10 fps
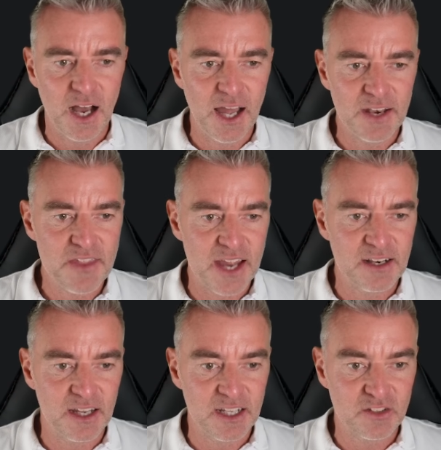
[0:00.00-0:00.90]
And
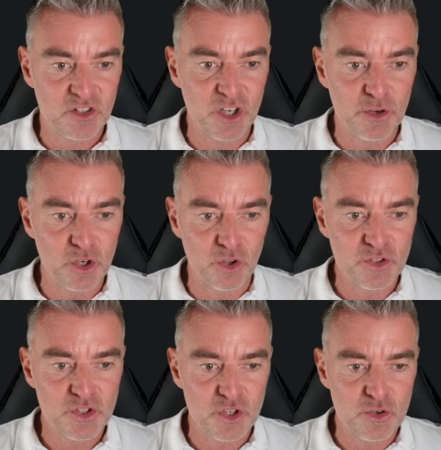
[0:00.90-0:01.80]
then it's going
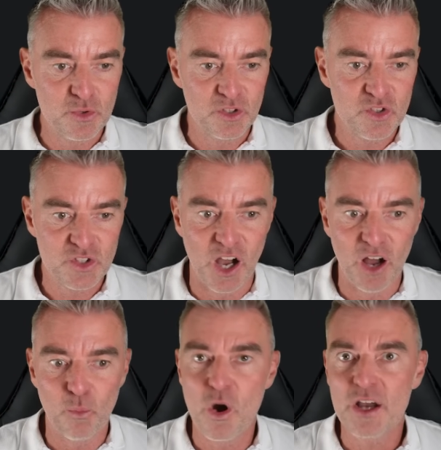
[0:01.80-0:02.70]
on to
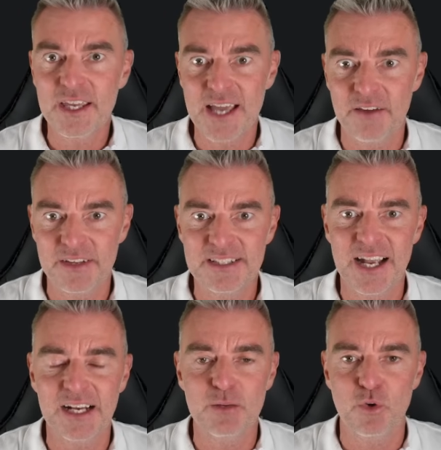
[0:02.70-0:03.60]
start working out
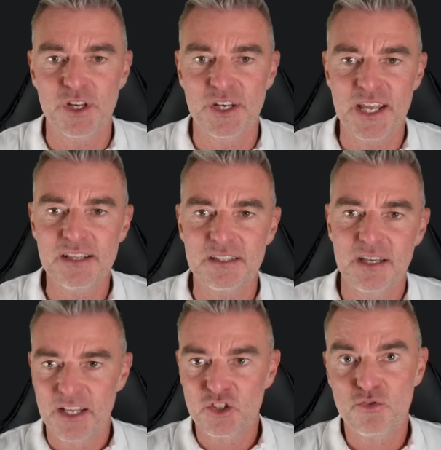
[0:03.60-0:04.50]
exactly what it needs.
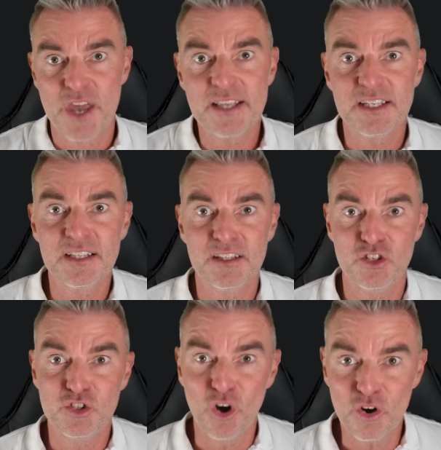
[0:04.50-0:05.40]
It's creating the
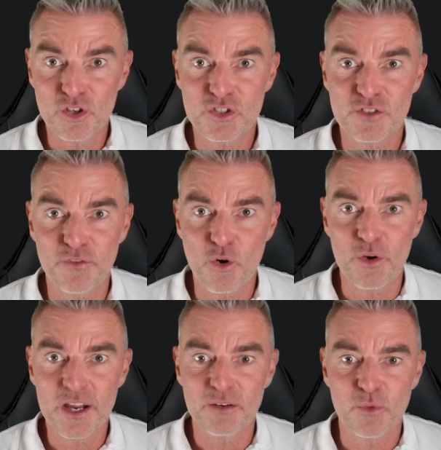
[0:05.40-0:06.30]
docs
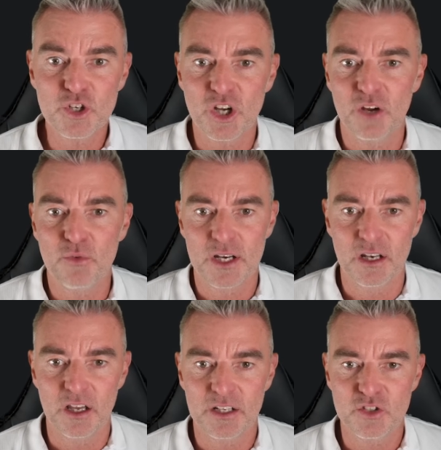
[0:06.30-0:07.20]
for it, which I really
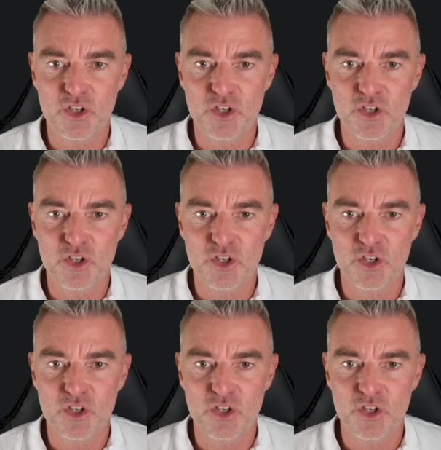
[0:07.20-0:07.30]
like